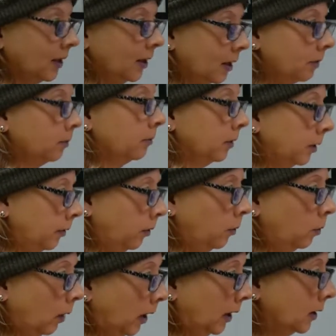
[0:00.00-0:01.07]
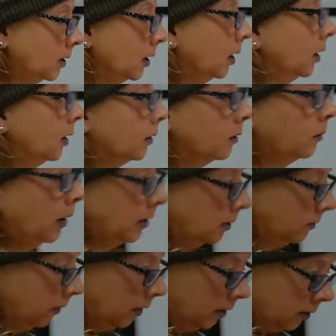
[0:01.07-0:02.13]
get rid of the white. The white's
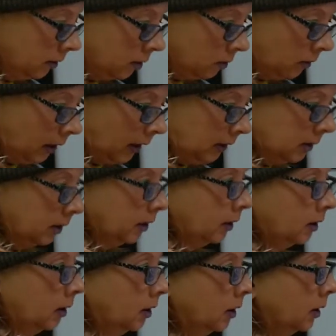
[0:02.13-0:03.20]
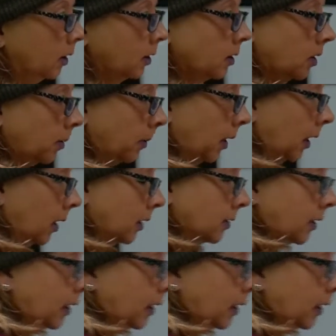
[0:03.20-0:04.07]
very distracting to me because